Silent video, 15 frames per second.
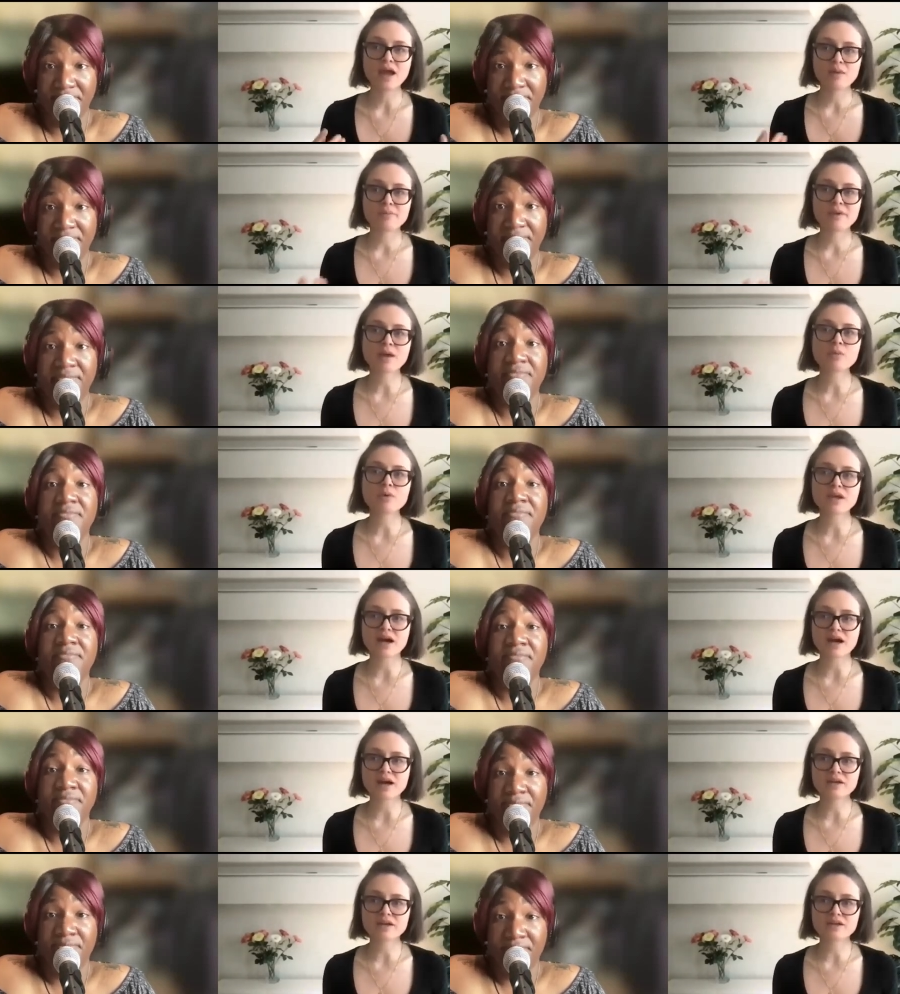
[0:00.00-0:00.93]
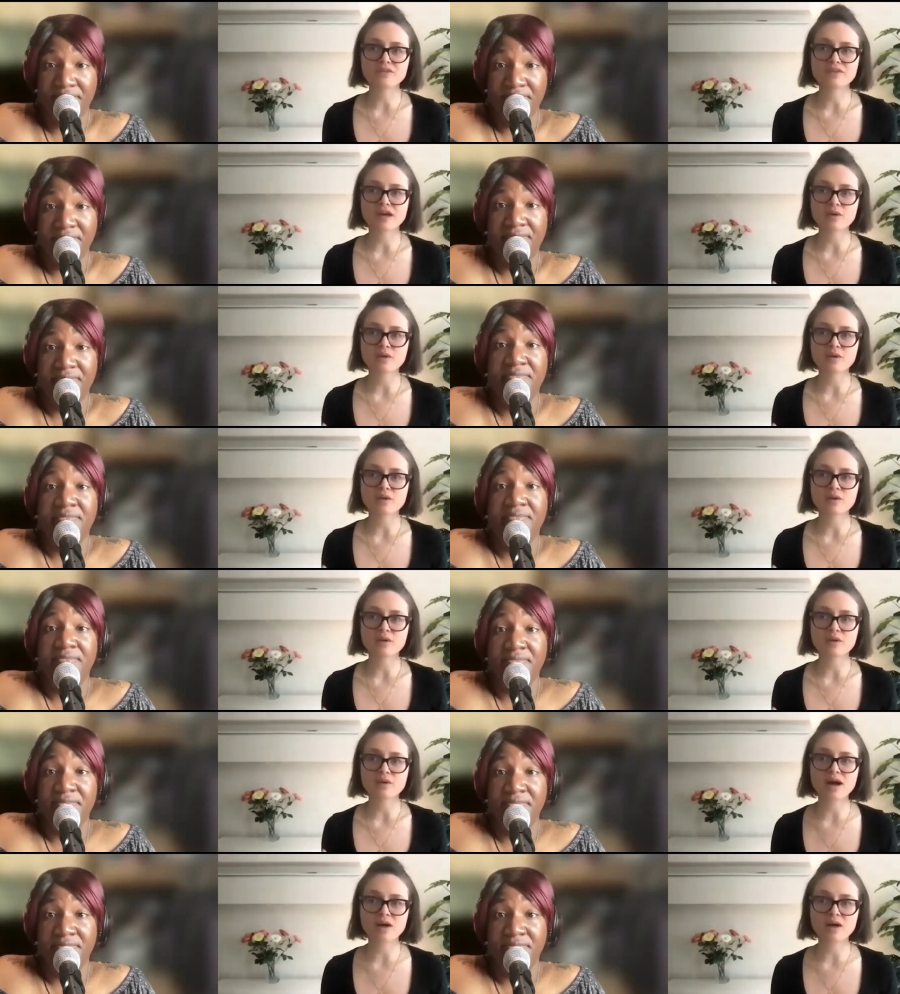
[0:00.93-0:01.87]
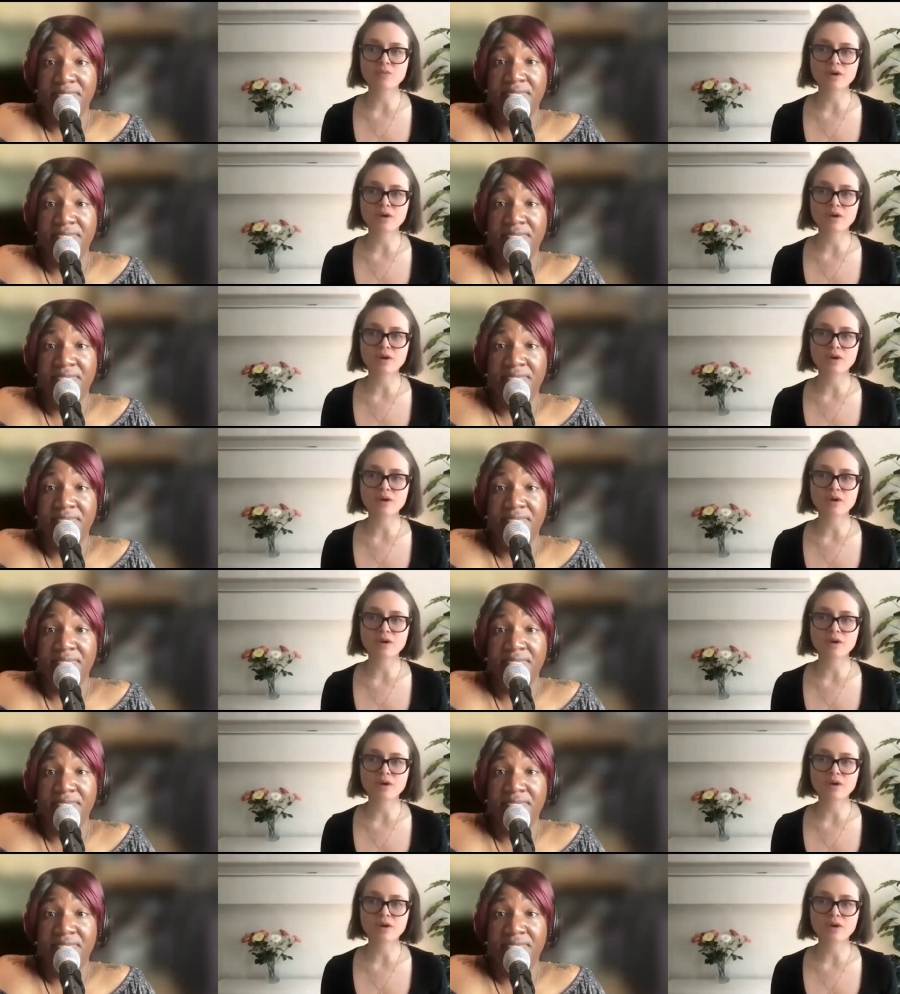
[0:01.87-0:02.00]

Speaker 1: But I would argue that when you are